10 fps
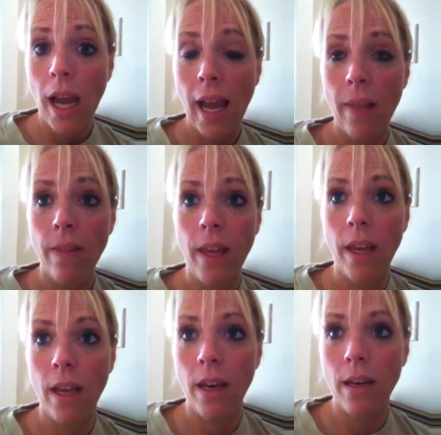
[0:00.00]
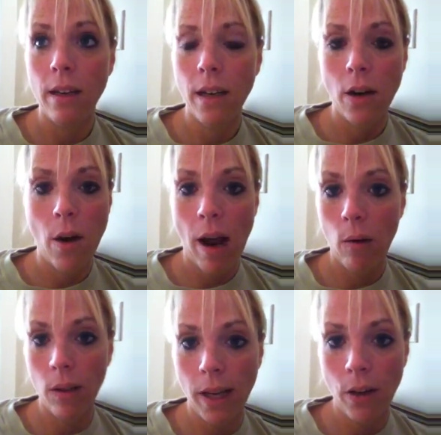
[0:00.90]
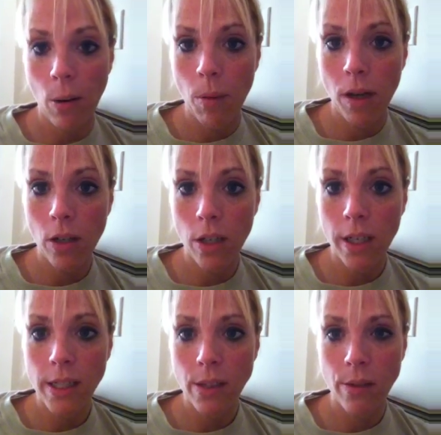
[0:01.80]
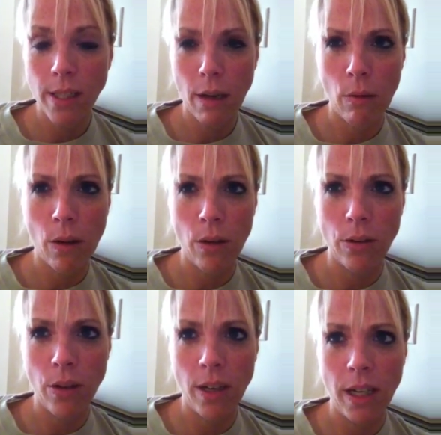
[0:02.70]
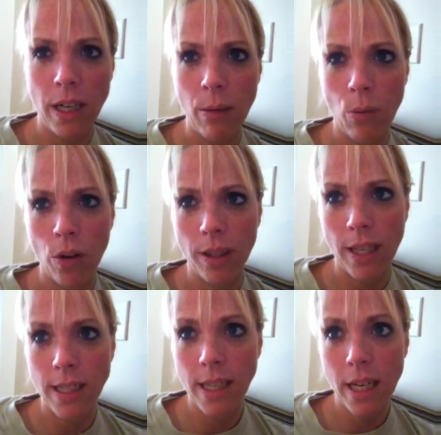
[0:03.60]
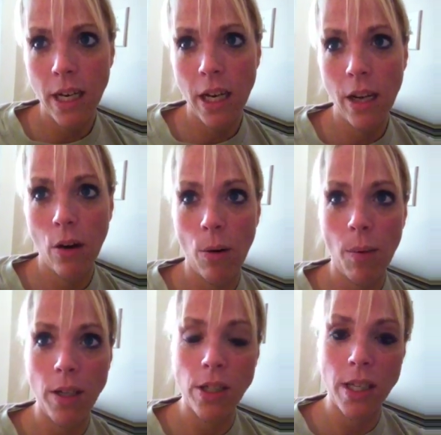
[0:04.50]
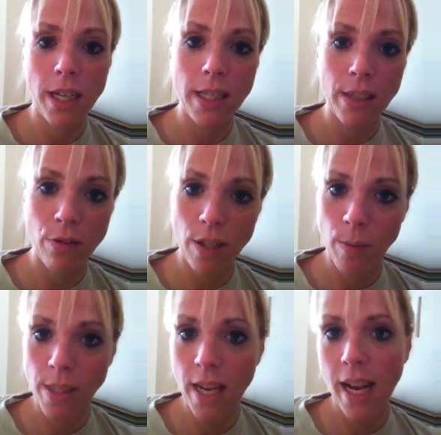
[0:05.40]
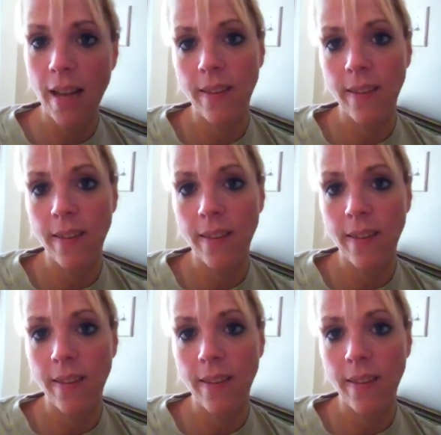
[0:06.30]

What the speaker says: And then, you know, an hour later, I'm hungry. So it's like, well, do I need to eat more at that sitting, or am I just going to eat several times a day?